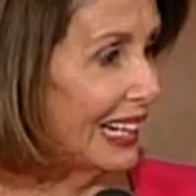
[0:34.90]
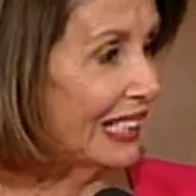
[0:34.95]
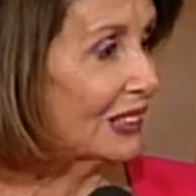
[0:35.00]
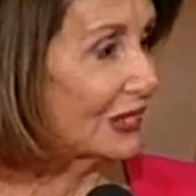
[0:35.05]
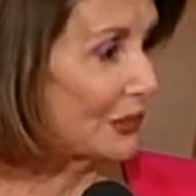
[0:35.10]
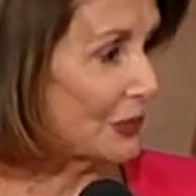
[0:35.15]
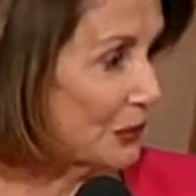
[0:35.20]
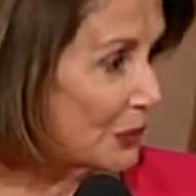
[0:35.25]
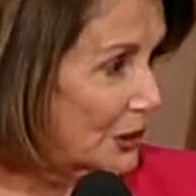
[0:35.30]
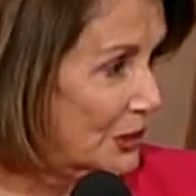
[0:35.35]

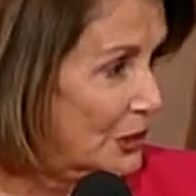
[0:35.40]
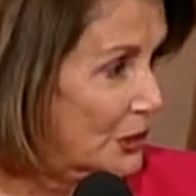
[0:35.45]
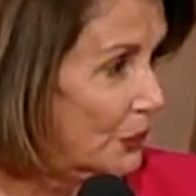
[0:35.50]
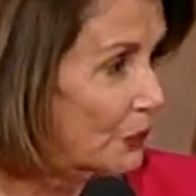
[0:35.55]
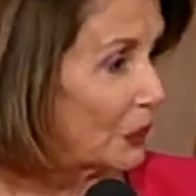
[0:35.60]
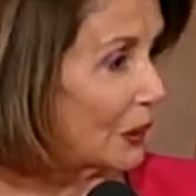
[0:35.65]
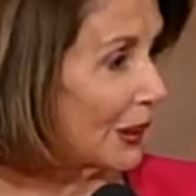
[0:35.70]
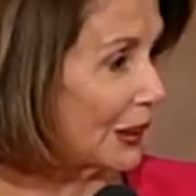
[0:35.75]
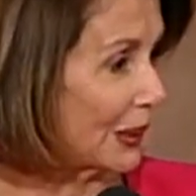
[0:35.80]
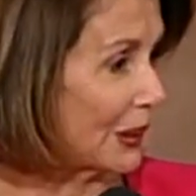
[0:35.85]
I look forward
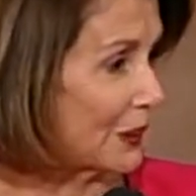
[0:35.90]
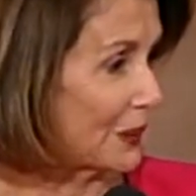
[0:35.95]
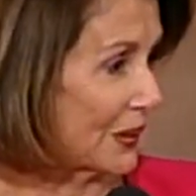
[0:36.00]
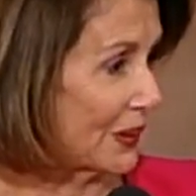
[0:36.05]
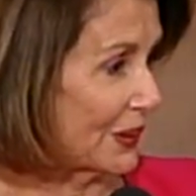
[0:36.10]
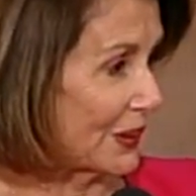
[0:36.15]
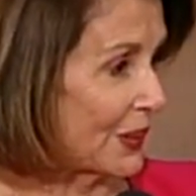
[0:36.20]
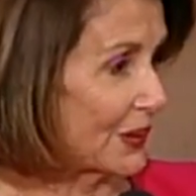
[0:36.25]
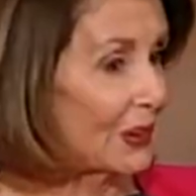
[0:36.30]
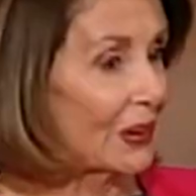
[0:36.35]
to working
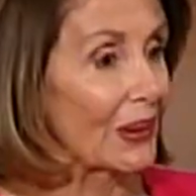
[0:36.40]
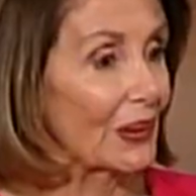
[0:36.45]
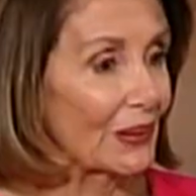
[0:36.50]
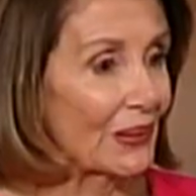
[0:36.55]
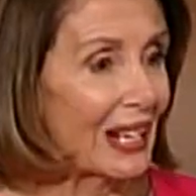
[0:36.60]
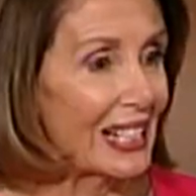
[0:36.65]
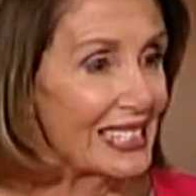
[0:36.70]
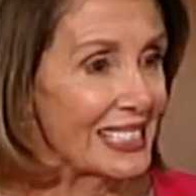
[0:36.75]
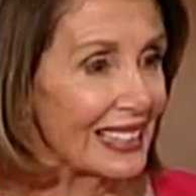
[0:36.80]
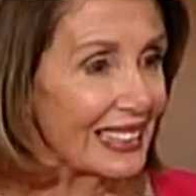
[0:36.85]
with you.
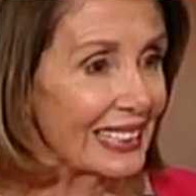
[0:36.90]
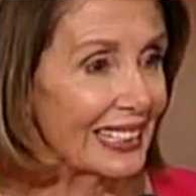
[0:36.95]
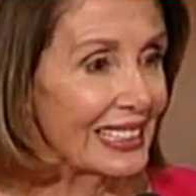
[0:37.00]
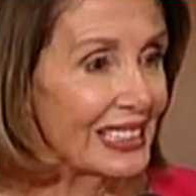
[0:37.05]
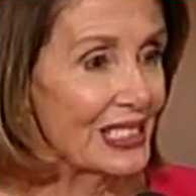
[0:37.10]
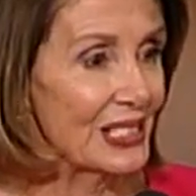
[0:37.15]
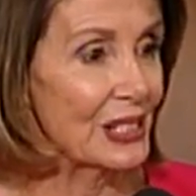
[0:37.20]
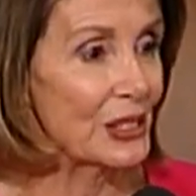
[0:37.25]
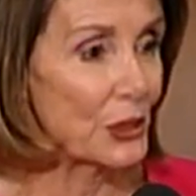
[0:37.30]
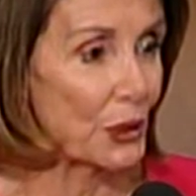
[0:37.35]

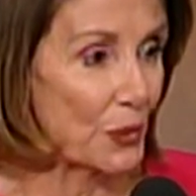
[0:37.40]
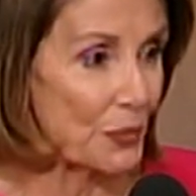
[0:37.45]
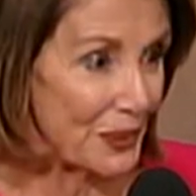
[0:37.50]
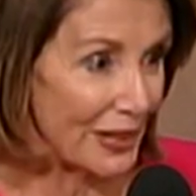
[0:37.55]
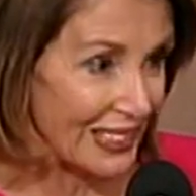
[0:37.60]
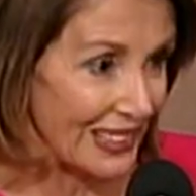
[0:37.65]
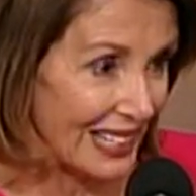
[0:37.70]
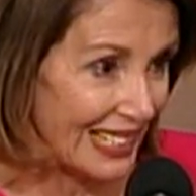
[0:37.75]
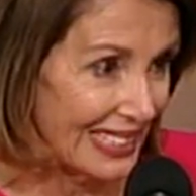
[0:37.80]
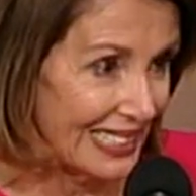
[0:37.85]
Congratulations on
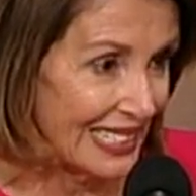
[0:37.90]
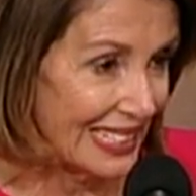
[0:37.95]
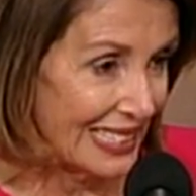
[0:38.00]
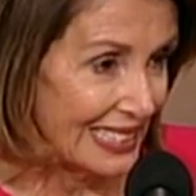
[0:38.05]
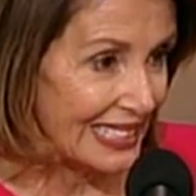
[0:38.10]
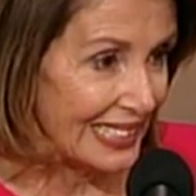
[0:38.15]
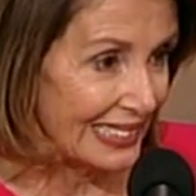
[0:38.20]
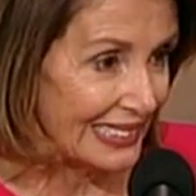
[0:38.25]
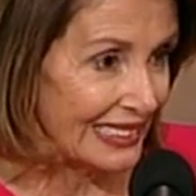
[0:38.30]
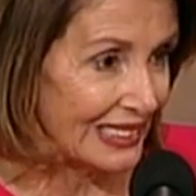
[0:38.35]
being
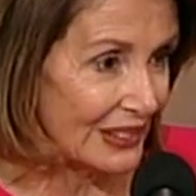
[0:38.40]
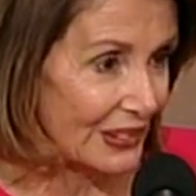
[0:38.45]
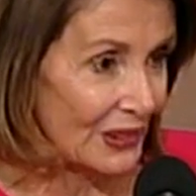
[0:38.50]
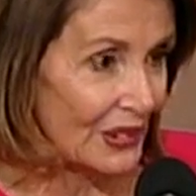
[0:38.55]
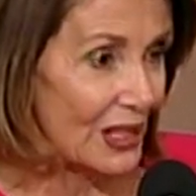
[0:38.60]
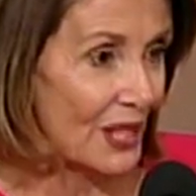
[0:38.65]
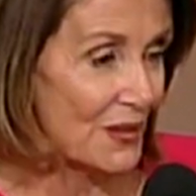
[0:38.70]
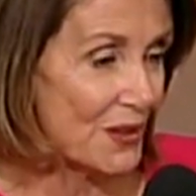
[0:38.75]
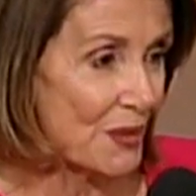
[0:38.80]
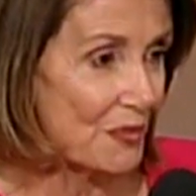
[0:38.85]
the
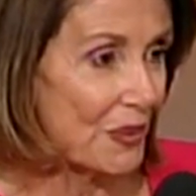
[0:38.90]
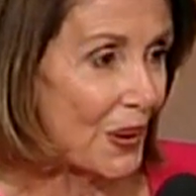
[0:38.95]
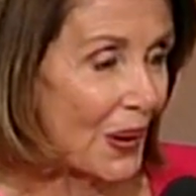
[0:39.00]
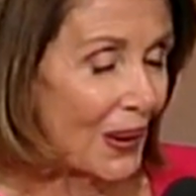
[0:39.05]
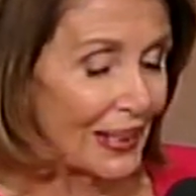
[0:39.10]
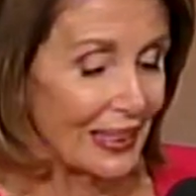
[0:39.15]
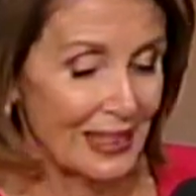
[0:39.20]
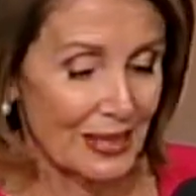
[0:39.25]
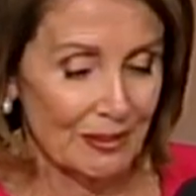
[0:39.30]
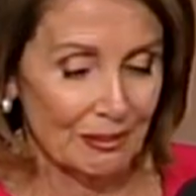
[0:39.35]
leader of the
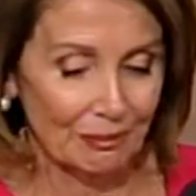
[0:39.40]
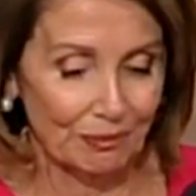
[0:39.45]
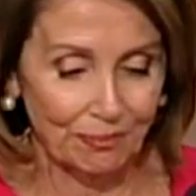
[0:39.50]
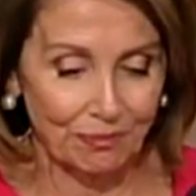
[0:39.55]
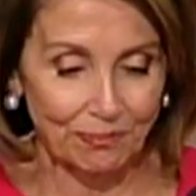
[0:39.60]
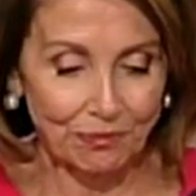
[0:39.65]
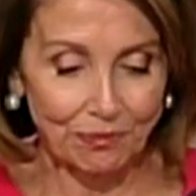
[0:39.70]
party.